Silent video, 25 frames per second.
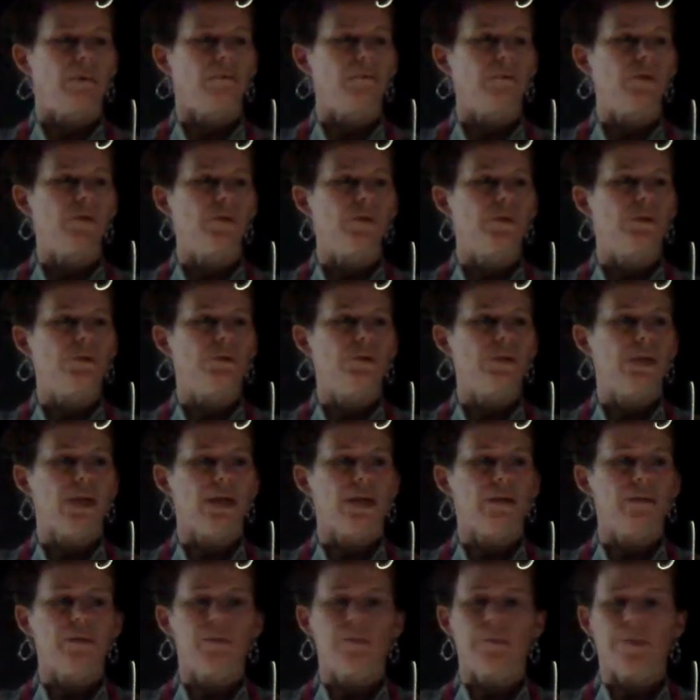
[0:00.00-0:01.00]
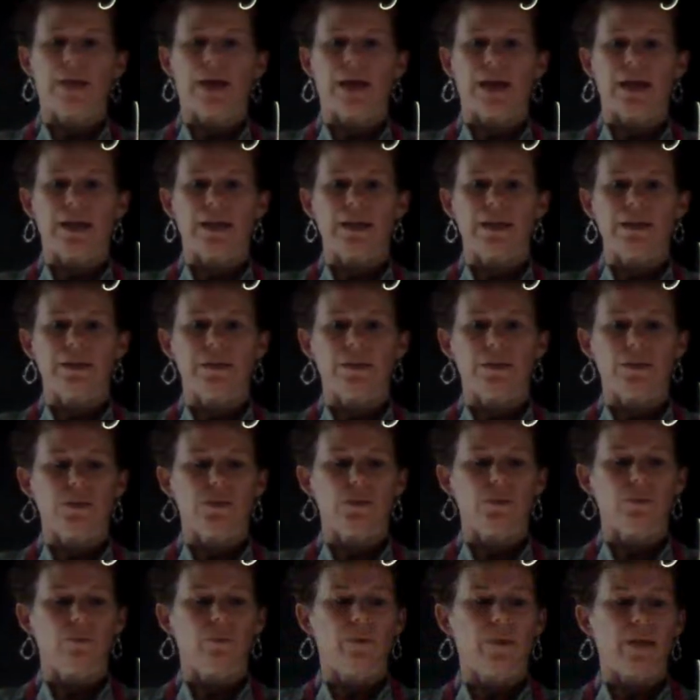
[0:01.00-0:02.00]
2 times pi is
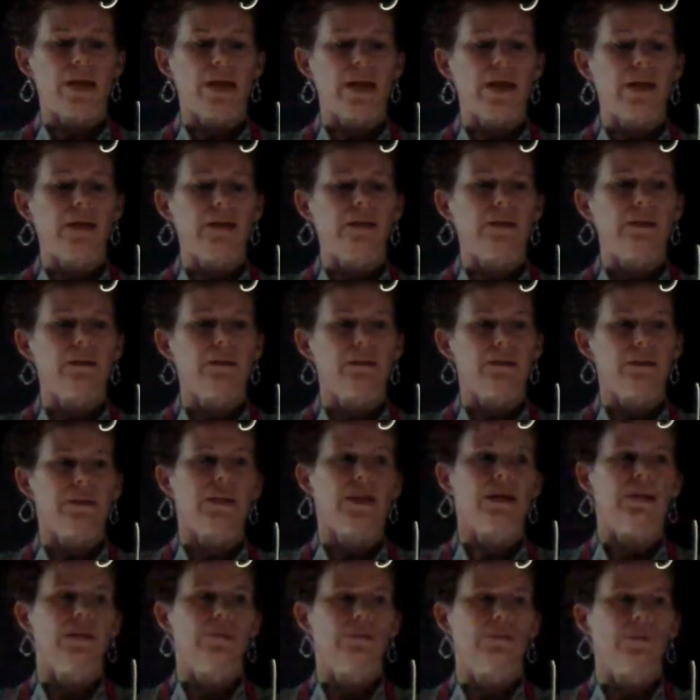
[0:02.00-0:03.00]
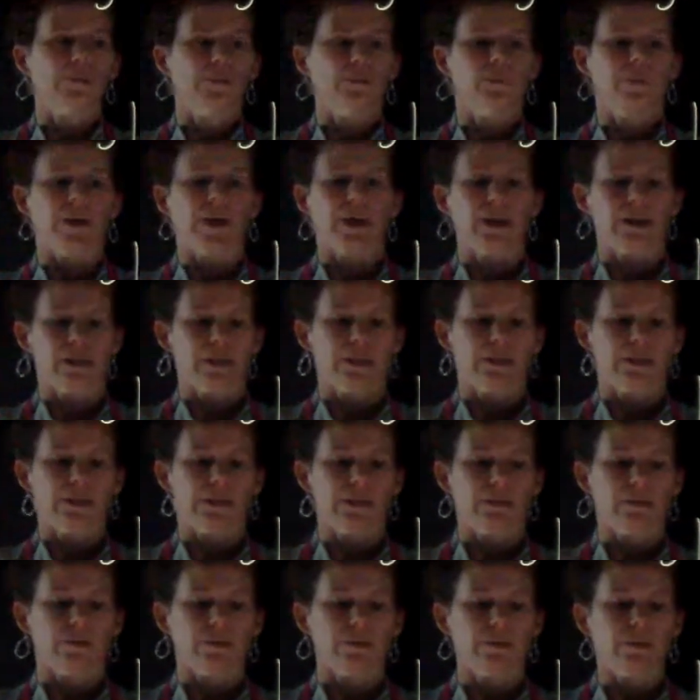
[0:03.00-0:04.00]
2 pi. The sine of 2 pi is
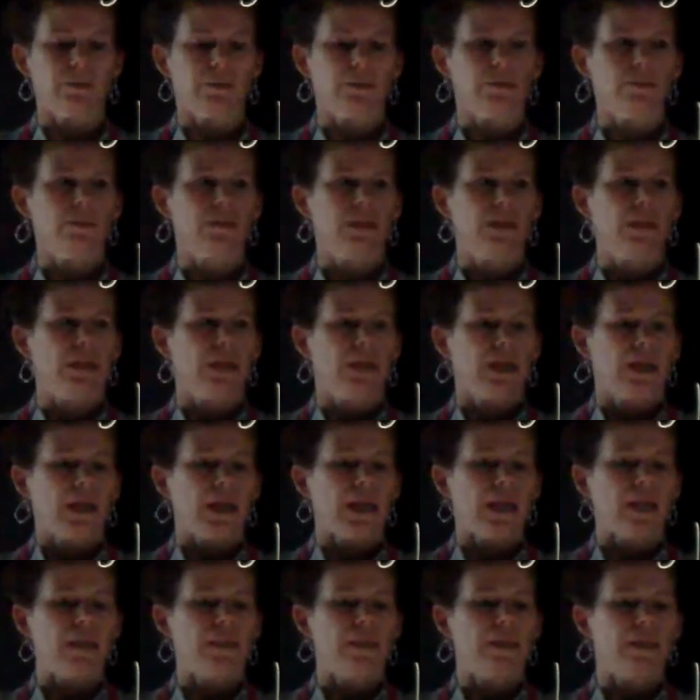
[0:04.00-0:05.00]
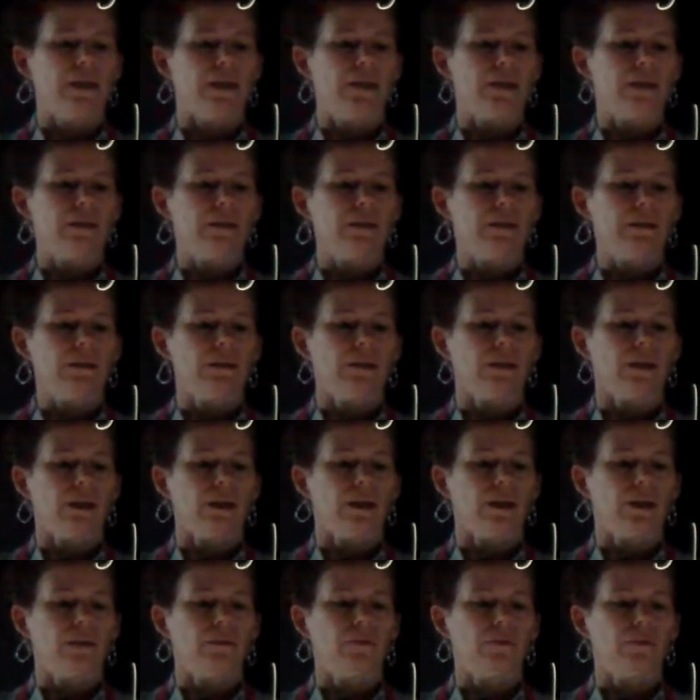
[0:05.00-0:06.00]
still 0. And then
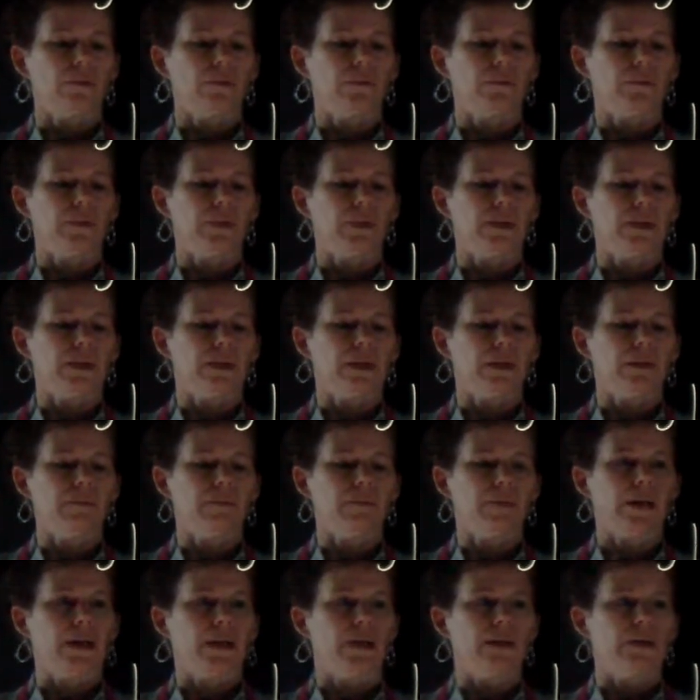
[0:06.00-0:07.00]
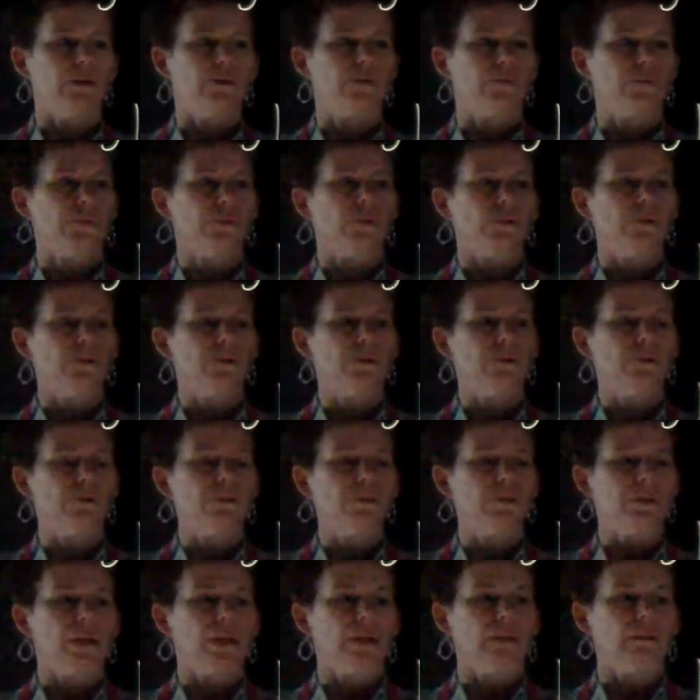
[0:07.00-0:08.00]
if we plug in pi over 2
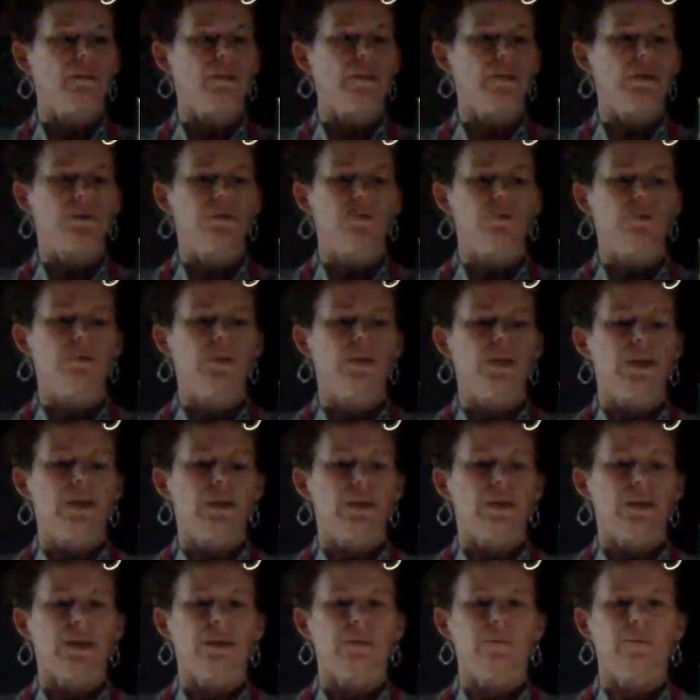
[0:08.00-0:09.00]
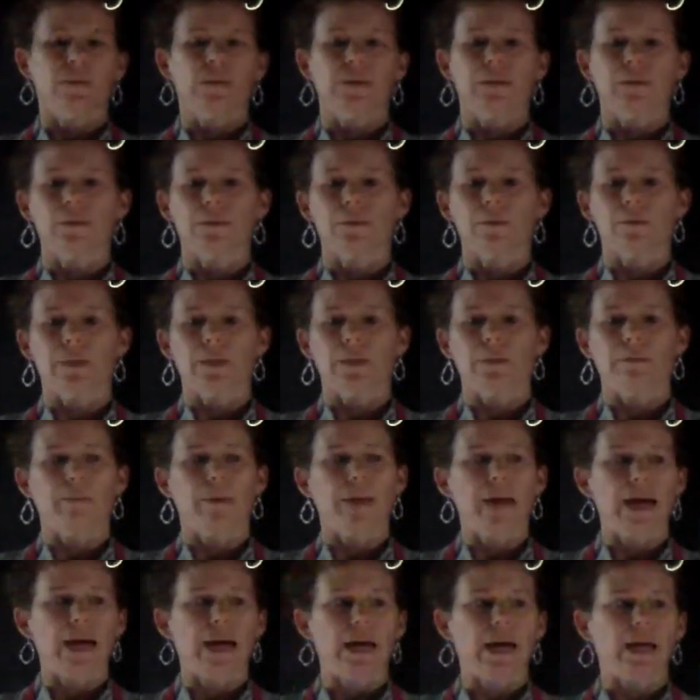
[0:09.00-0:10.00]
times 2, that gives me
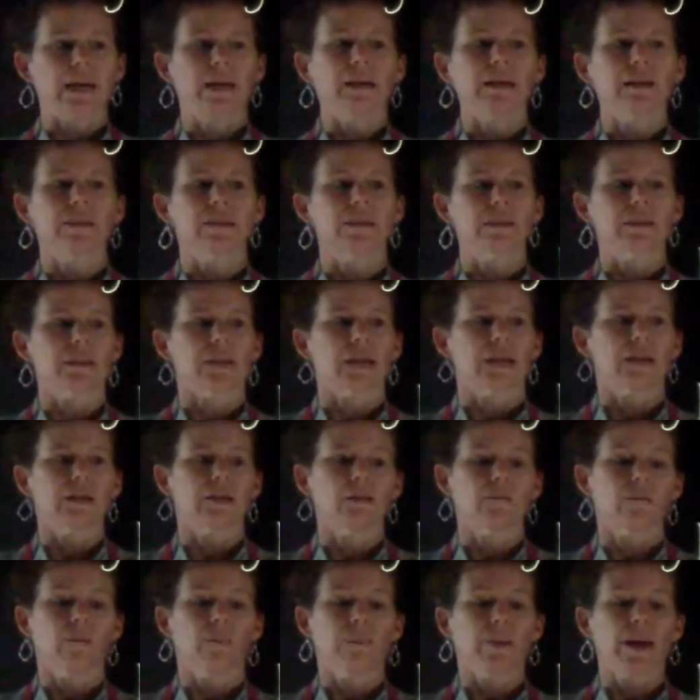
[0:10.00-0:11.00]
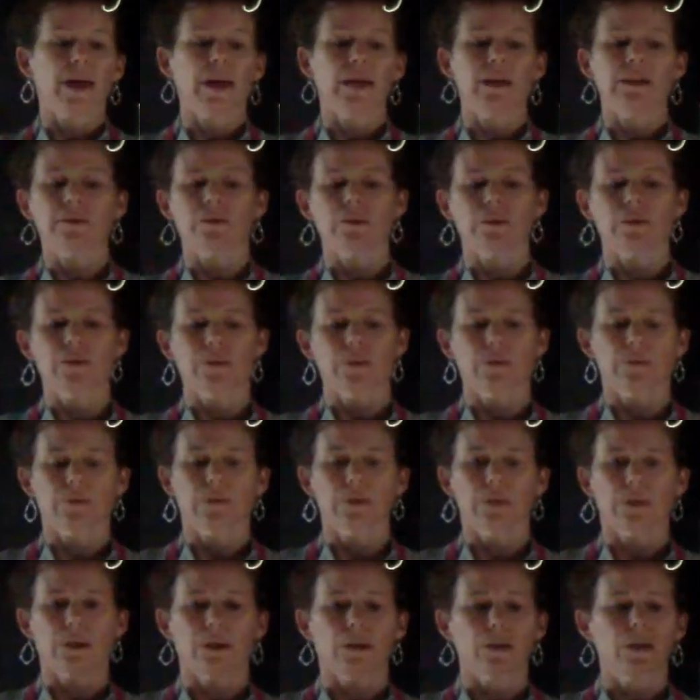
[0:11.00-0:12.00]
pi, and the sine of pi is also
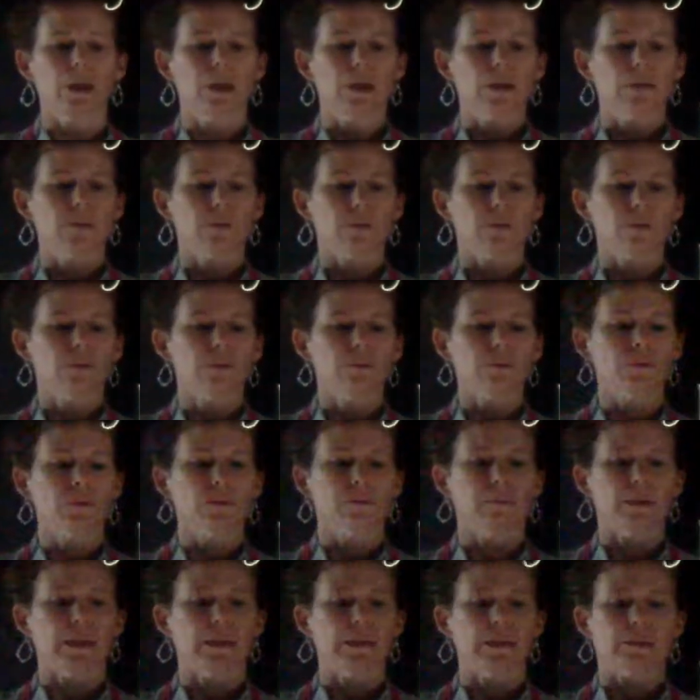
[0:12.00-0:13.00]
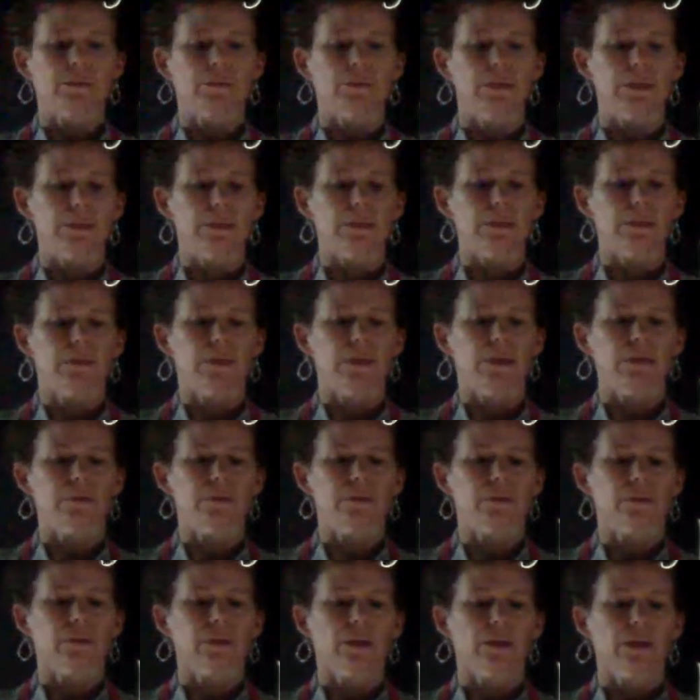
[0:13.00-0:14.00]
0. So those are my 3
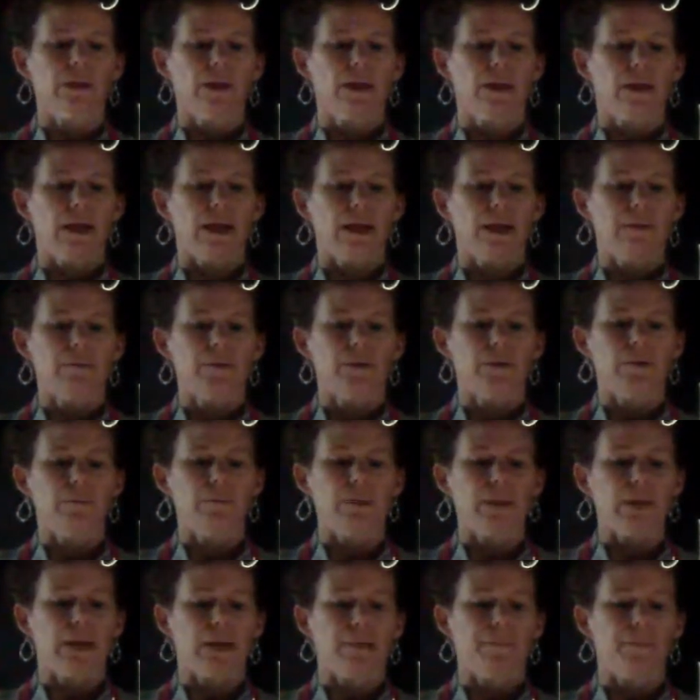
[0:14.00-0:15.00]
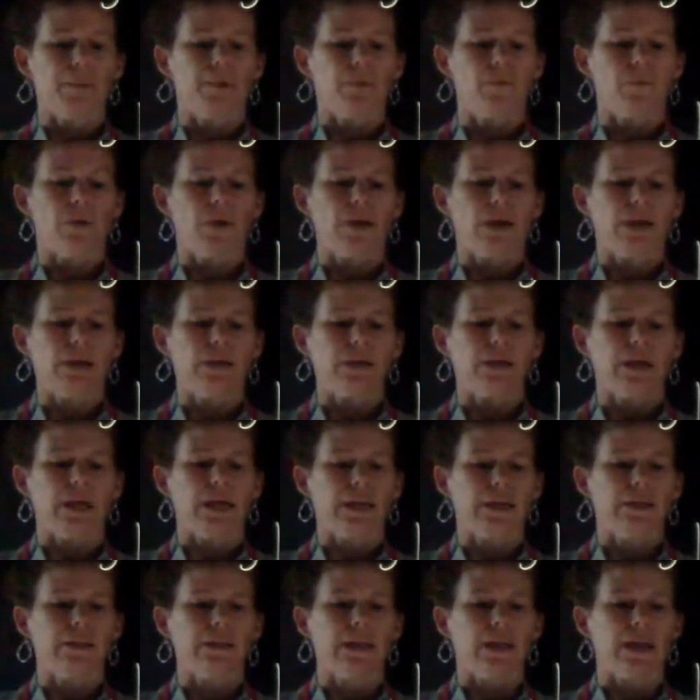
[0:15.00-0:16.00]
zeros. I'm going to be up at 1
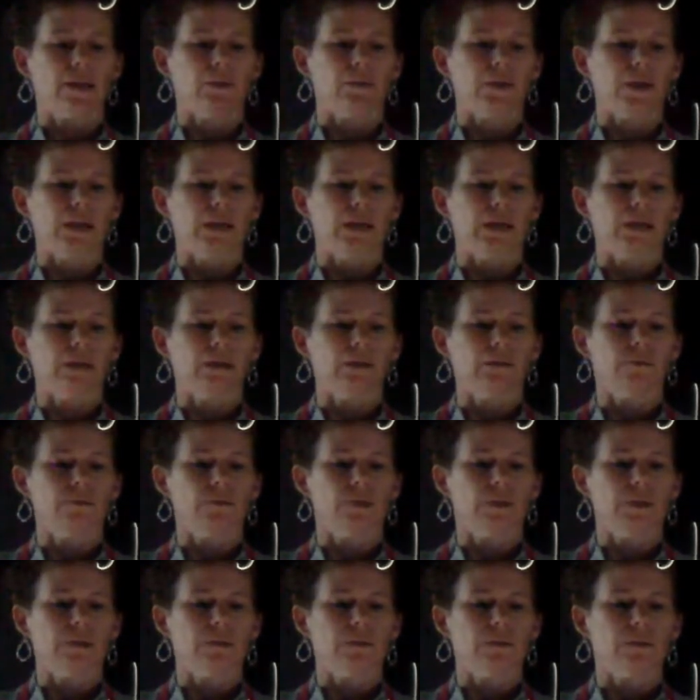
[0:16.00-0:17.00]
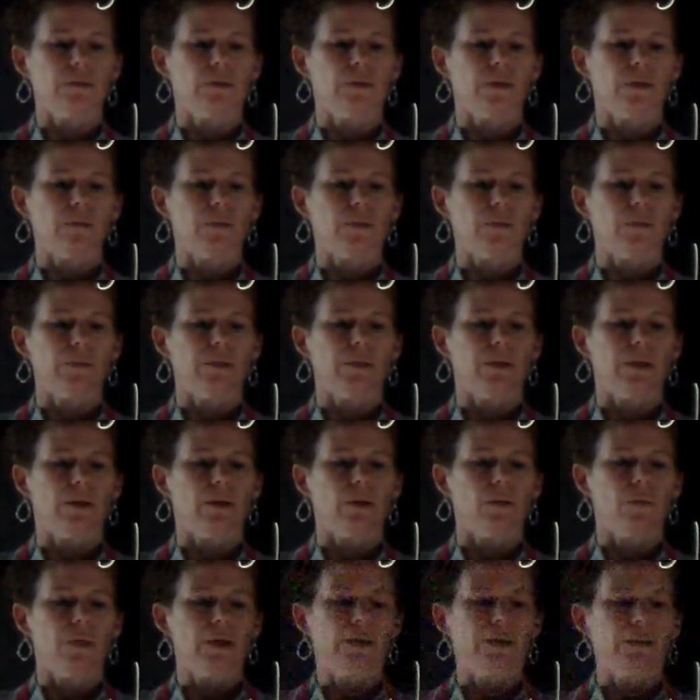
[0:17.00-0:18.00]
and down at negative 1, so I'm up here
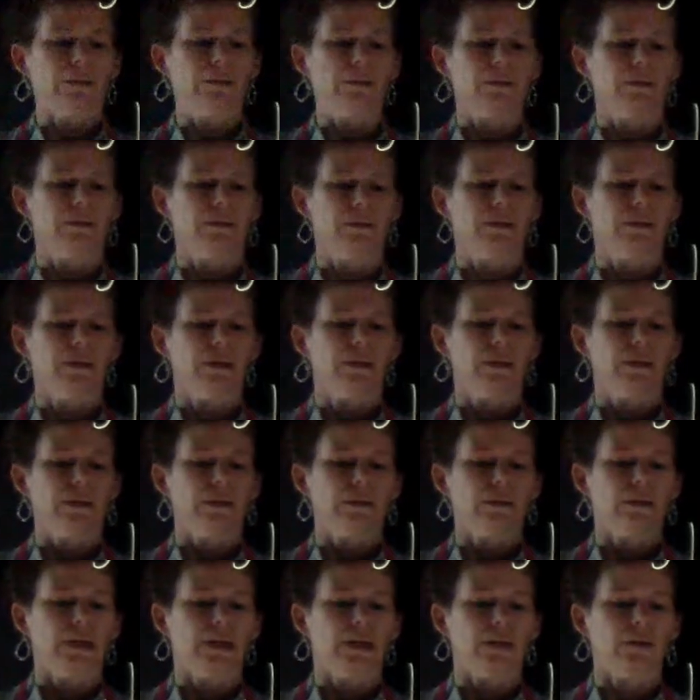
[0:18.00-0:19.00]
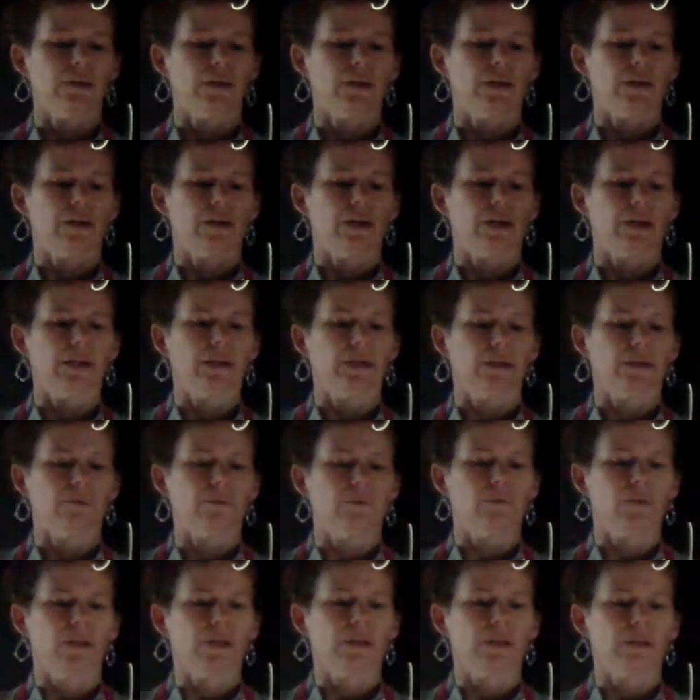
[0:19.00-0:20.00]
at 1, down here at
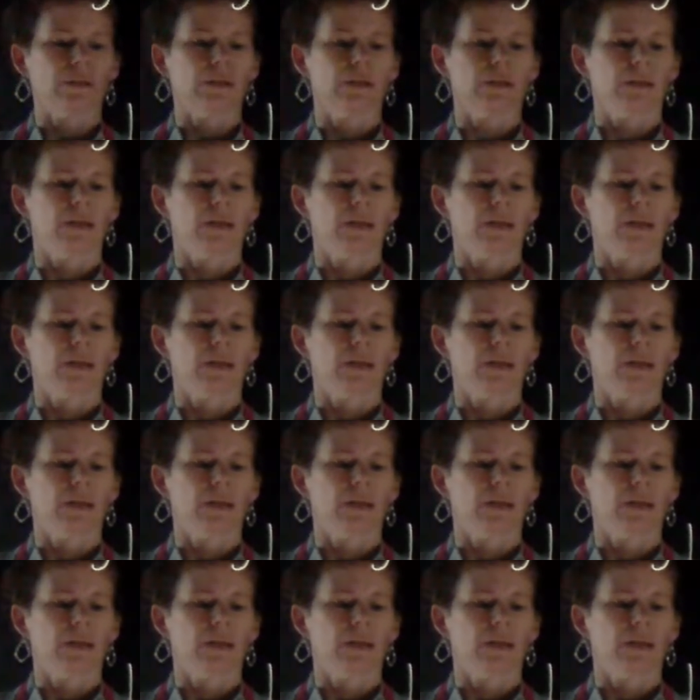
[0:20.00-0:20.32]
negative 1.